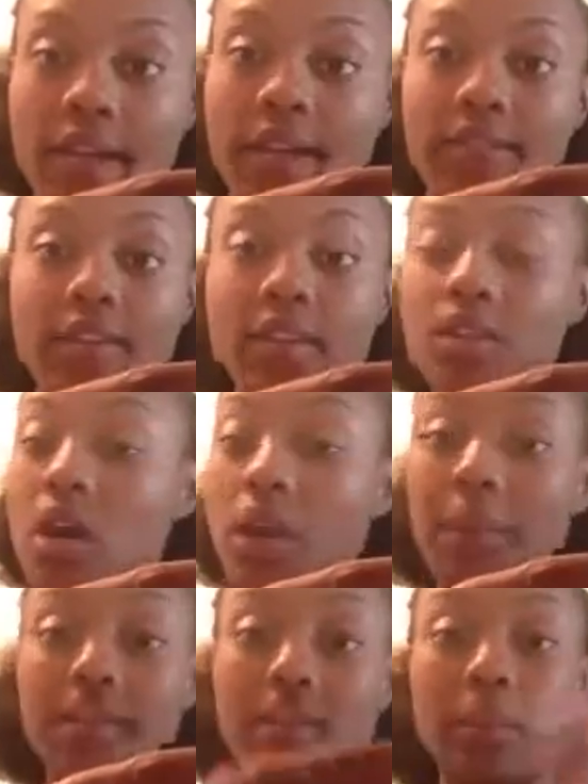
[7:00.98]
now if he
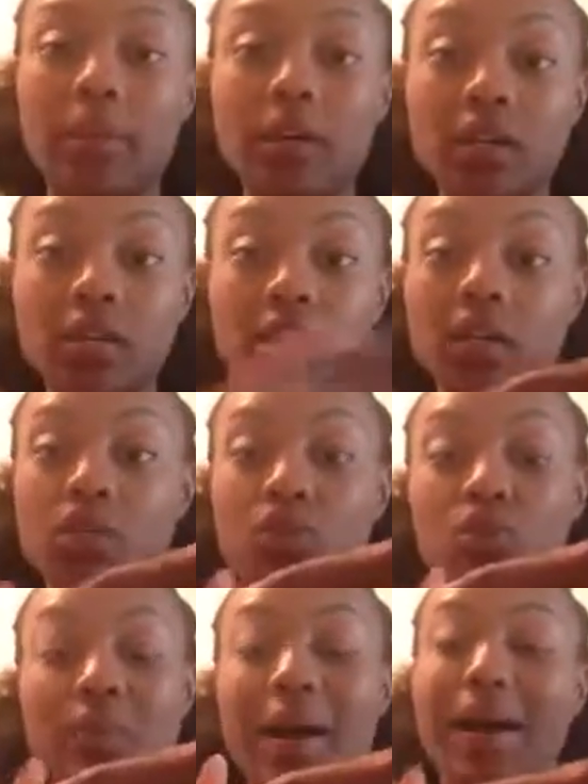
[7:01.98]
talking about something else and
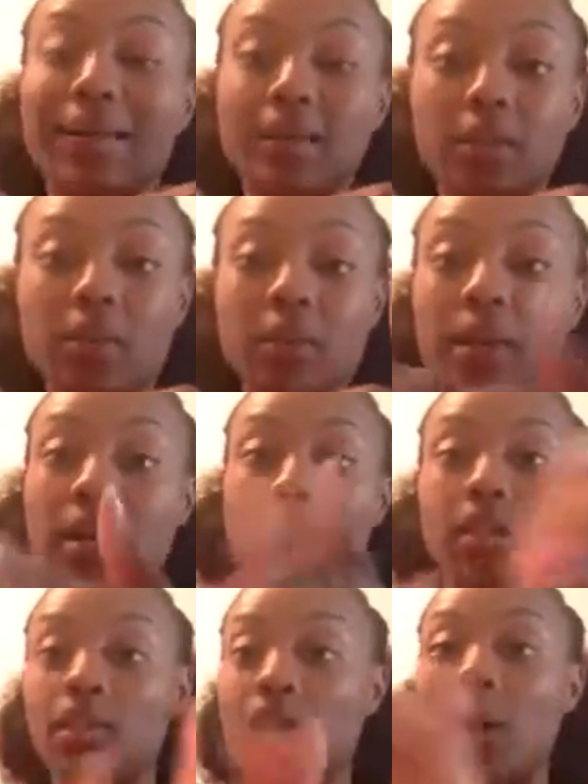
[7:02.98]
you behind him,
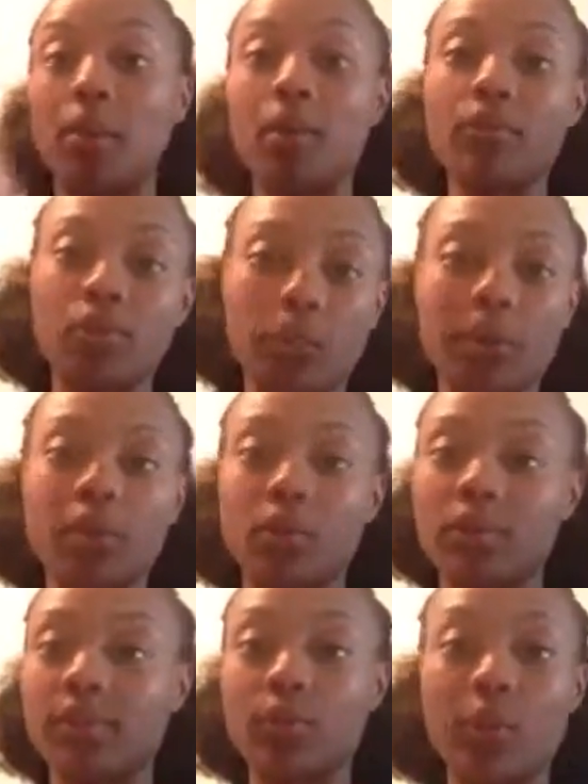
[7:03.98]
then y'all both going to be
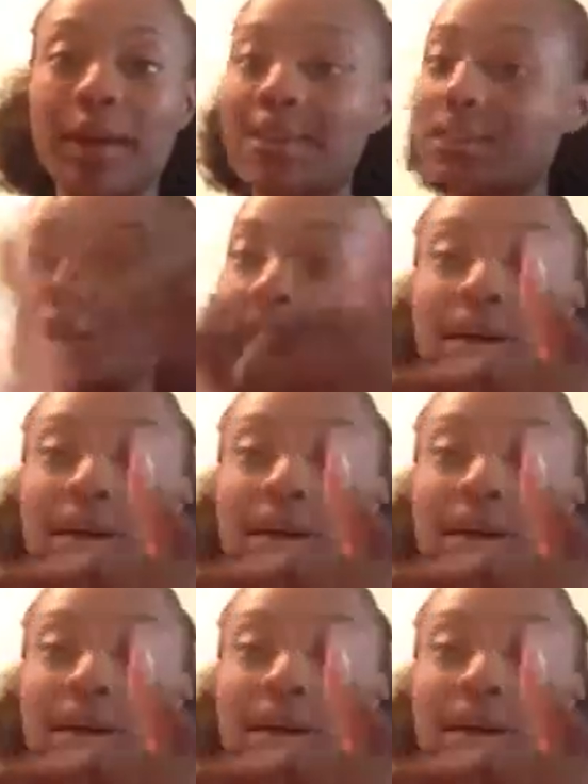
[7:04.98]
going different ways. Y'all